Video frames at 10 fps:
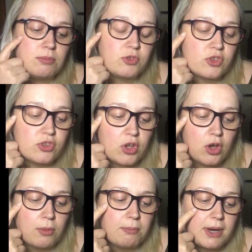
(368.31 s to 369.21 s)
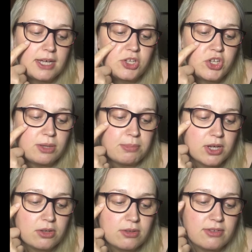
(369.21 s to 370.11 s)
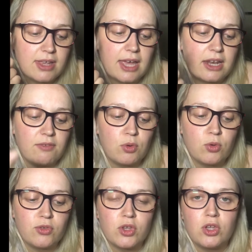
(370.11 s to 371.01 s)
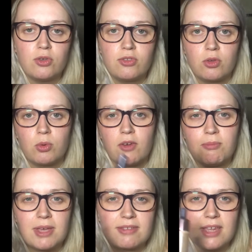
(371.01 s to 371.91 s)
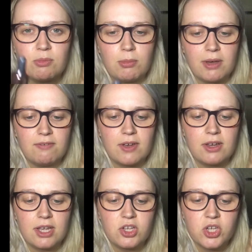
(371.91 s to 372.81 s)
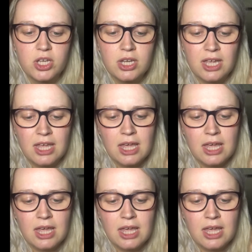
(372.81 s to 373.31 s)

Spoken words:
just on my cheekbones, and I've also used it where I've mixed it in with my foundation.